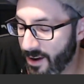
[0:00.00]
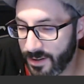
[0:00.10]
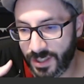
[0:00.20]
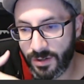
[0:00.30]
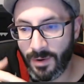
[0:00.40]

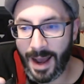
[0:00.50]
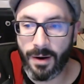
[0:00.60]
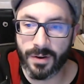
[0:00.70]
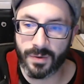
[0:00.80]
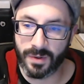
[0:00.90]
2
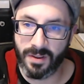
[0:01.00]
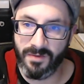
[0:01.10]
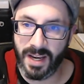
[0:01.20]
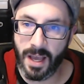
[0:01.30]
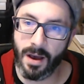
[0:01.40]
hours worth of
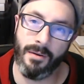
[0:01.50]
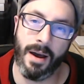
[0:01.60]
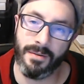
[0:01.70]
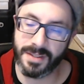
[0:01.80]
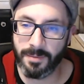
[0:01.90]
video. I
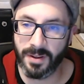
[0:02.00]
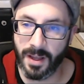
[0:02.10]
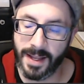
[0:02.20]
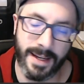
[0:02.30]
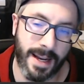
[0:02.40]
was able
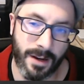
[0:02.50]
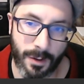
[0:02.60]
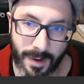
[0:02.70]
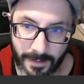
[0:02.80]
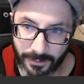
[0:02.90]
to edit down to
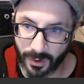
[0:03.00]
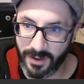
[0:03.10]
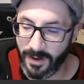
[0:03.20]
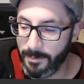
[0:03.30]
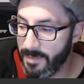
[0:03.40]
about
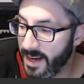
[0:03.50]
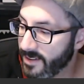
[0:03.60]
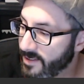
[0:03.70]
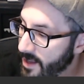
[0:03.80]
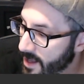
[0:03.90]
45
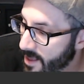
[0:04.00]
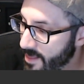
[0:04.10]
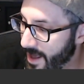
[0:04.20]
minutes. That